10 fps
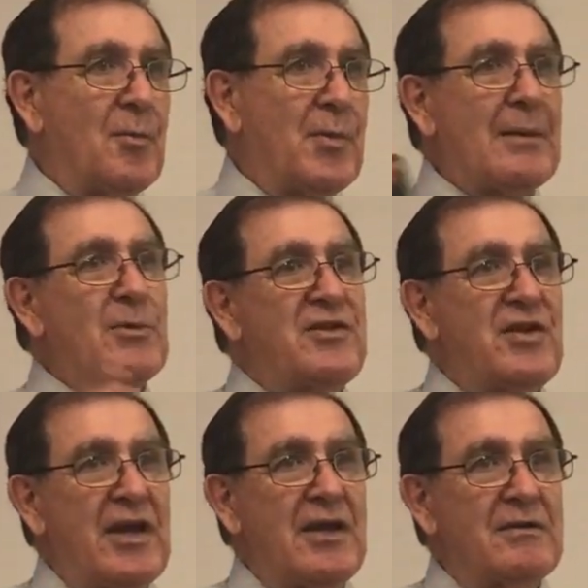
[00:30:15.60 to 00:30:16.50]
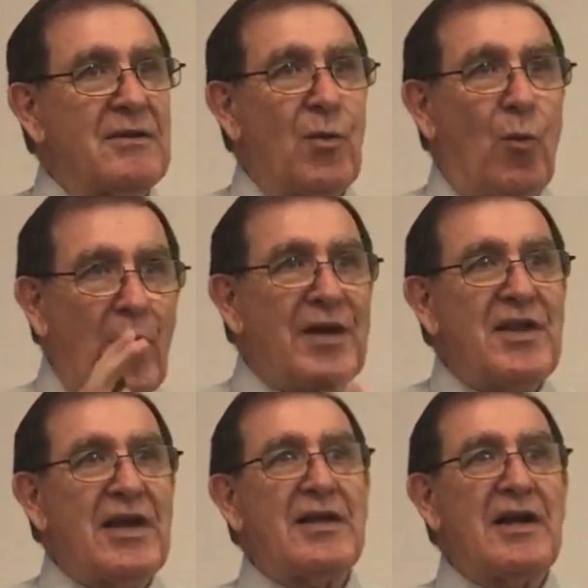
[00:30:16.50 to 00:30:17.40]
But I'm going to tell you the one
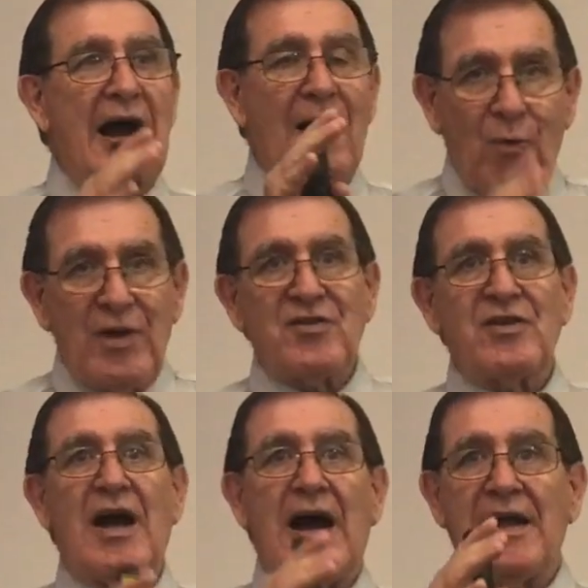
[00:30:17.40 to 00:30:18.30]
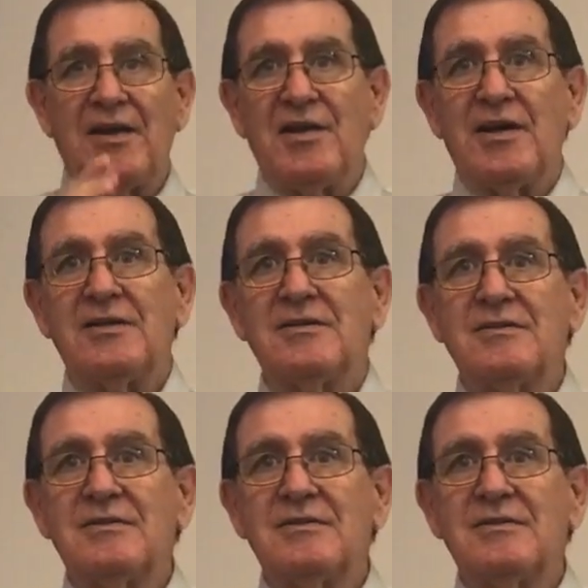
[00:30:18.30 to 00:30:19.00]
thing I wished I had done